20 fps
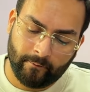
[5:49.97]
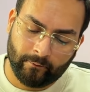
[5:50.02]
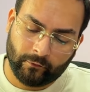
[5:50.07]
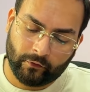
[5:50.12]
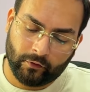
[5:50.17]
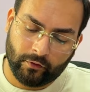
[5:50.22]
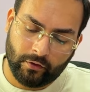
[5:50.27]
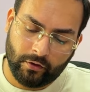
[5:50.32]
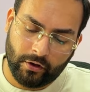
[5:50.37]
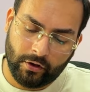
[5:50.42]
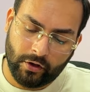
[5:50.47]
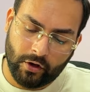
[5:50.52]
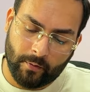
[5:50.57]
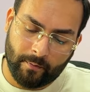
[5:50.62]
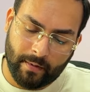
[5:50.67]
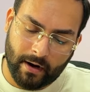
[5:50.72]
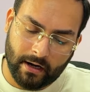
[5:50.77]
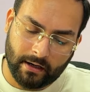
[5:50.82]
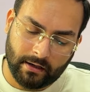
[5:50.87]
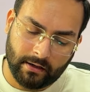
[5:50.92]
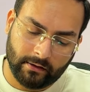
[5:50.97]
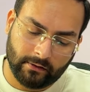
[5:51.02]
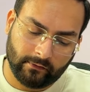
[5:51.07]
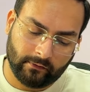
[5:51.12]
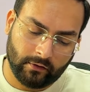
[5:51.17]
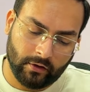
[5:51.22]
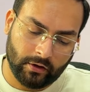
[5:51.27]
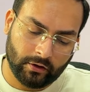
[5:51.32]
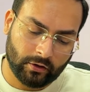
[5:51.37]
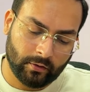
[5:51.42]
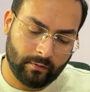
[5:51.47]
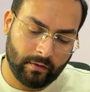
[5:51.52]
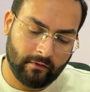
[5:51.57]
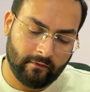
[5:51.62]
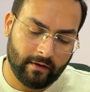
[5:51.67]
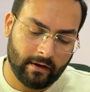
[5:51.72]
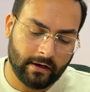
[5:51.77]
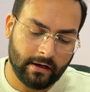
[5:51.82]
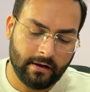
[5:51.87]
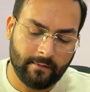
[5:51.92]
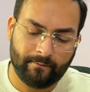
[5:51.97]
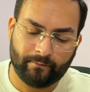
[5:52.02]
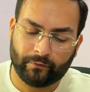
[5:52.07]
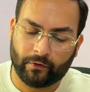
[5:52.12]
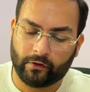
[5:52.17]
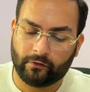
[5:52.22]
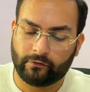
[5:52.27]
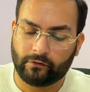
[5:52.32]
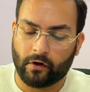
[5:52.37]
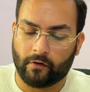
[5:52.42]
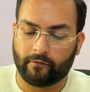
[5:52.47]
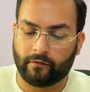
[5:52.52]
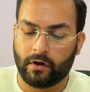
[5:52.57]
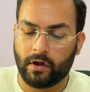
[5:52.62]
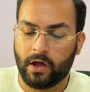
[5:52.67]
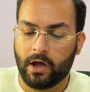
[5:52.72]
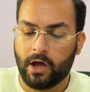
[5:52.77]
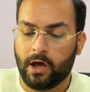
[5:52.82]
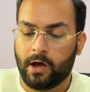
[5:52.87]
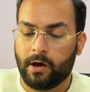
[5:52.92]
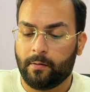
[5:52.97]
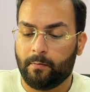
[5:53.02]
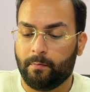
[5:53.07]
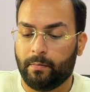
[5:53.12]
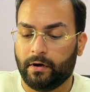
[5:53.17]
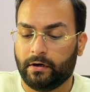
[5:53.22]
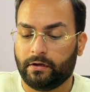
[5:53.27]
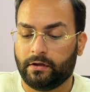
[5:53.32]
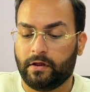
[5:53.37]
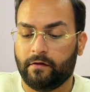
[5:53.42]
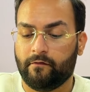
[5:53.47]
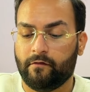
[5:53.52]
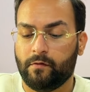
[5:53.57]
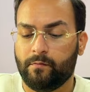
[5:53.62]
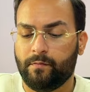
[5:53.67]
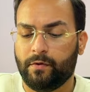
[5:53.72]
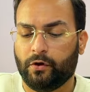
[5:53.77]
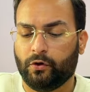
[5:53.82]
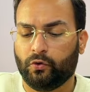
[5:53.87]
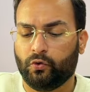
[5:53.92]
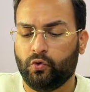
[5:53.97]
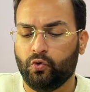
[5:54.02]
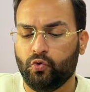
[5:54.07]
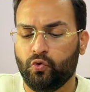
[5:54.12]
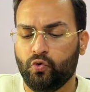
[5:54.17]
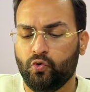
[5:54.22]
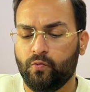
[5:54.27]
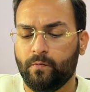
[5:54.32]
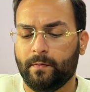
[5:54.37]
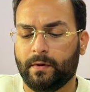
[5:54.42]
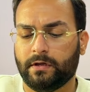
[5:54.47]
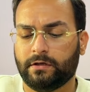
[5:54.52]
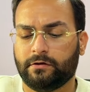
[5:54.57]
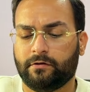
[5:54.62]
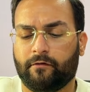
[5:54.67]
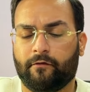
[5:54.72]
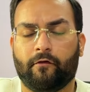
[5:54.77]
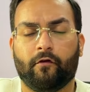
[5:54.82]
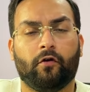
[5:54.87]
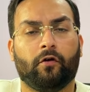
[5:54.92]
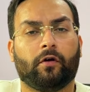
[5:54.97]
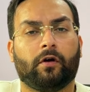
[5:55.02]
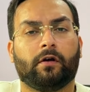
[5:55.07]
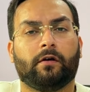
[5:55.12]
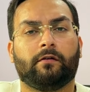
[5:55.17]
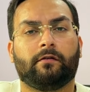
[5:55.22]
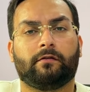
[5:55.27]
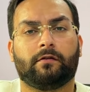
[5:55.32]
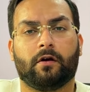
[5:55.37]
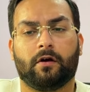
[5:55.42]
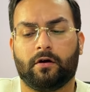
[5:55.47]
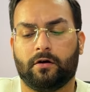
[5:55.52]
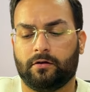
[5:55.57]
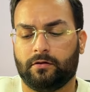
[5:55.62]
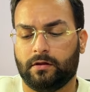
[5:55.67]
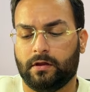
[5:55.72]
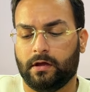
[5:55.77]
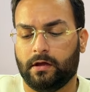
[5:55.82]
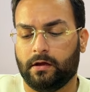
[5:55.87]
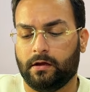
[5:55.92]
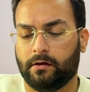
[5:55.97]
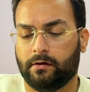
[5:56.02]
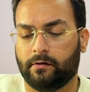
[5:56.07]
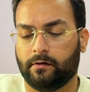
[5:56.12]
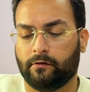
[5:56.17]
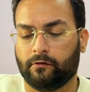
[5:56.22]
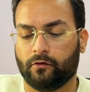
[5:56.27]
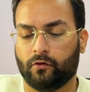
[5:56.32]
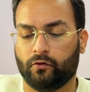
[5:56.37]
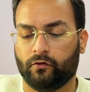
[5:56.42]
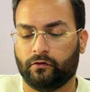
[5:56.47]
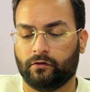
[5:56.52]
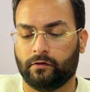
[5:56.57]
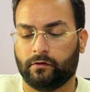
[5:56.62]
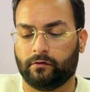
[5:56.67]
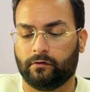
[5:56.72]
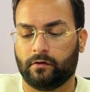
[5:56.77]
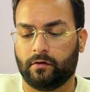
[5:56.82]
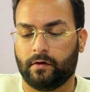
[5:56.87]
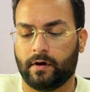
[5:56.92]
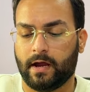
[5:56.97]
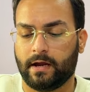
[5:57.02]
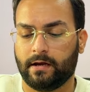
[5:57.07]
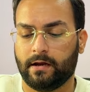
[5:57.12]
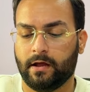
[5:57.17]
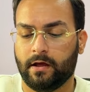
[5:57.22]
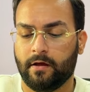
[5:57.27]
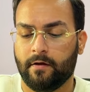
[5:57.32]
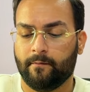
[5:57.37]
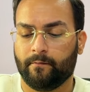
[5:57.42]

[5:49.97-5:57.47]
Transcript: So your partner is going to be very soft, but they will be too much focused on their resources, right?